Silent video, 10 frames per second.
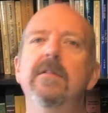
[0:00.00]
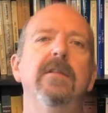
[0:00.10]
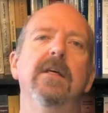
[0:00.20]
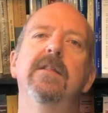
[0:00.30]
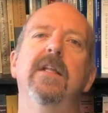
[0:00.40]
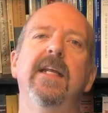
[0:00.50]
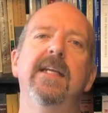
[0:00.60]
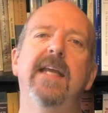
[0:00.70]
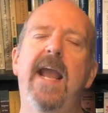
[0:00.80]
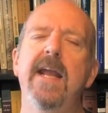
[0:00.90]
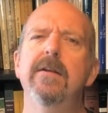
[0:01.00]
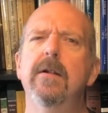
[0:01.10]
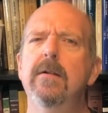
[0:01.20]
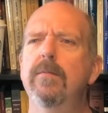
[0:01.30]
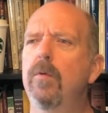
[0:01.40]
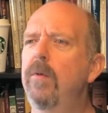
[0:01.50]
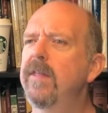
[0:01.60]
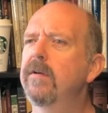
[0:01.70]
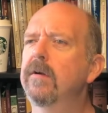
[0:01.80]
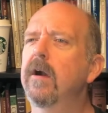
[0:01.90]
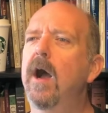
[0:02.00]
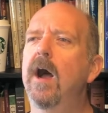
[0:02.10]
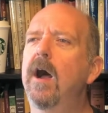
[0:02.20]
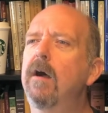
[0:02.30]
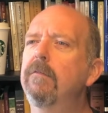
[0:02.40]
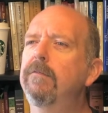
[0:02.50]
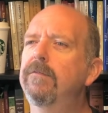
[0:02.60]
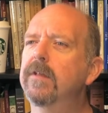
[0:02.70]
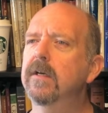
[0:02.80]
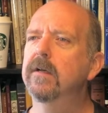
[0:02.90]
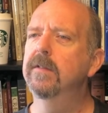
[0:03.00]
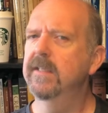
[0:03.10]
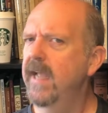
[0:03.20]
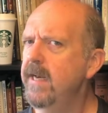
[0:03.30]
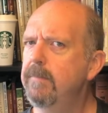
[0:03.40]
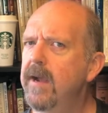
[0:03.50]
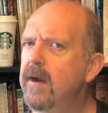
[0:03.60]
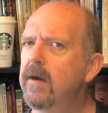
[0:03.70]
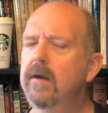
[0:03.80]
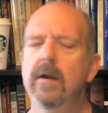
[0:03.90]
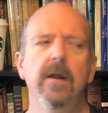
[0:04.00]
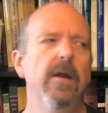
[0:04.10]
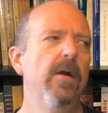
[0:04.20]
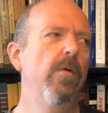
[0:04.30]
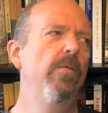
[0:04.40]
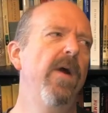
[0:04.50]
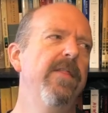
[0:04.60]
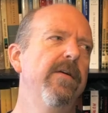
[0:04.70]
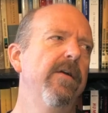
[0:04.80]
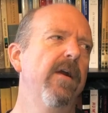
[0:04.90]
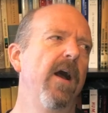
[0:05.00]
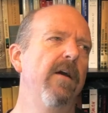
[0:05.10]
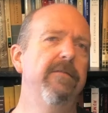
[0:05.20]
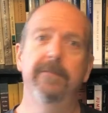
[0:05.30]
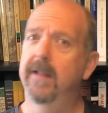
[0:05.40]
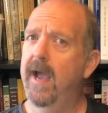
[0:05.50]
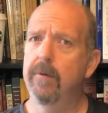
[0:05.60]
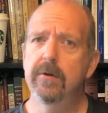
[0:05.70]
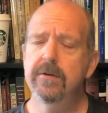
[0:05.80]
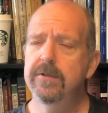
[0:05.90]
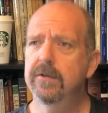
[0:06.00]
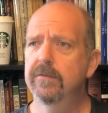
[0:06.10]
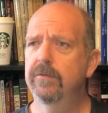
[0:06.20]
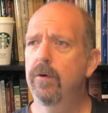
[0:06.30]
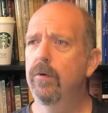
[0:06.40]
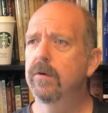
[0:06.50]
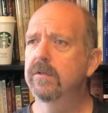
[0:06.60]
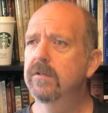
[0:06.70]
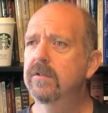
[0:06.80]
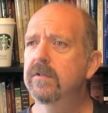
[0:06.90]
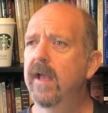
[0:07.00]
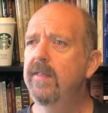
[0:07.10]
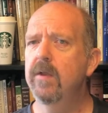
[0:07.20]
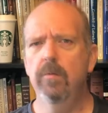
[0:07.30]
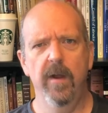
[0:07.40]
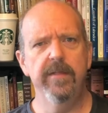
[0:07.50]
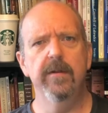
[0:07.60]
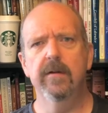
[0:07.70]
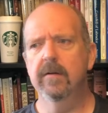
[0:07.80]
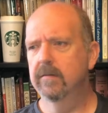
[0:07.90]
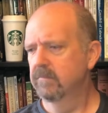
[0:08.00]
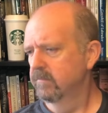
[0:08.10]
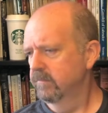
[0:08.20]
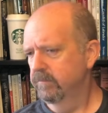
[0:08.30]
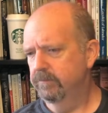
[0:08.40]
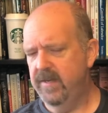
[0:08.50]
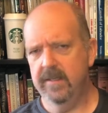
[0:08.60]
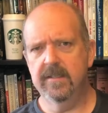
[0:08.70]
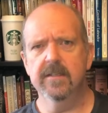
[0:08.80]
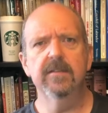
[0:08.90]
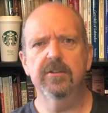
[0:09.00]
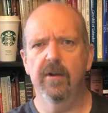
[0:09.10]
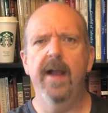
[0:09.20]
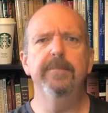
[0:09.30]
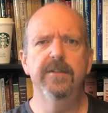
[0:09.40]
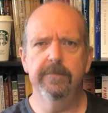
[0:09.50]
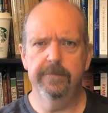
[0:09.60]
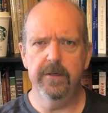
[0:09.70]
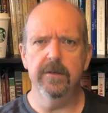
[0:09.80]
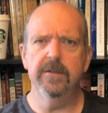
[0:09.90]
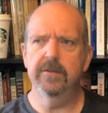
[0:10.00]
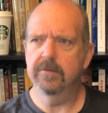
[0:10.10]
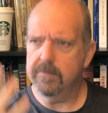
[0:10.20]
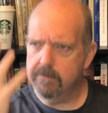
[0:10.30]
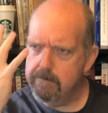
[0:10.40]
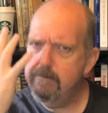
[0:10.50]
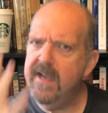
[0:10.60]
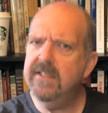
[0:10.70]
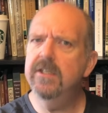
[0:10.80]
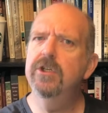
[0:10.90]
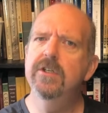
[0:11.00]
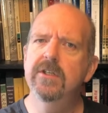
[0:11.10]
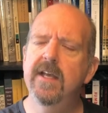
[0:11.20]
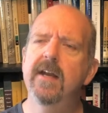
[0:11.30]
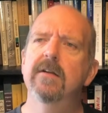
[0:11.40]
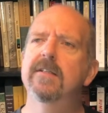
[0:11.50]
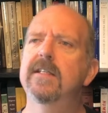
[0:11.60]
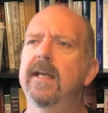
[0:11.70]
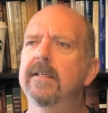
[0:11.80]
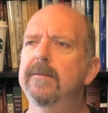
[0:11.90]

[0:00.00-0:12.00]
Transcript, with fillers: the, the lit candle, whether of the, the teddy bear, whether of flowers, of course, and then whether pieces, scraps of verse, messages that are sent.